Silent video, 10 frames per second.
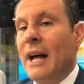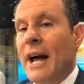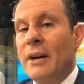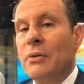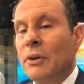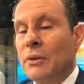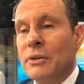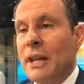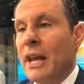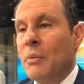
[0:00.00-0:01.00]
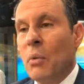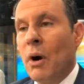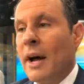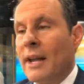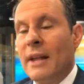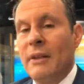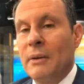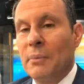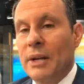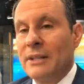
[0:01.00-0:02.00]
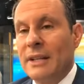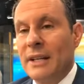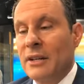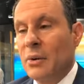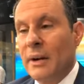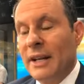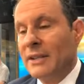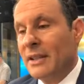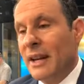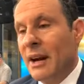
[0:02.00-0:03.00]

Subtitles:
I don't understand why the president didn't go in and say,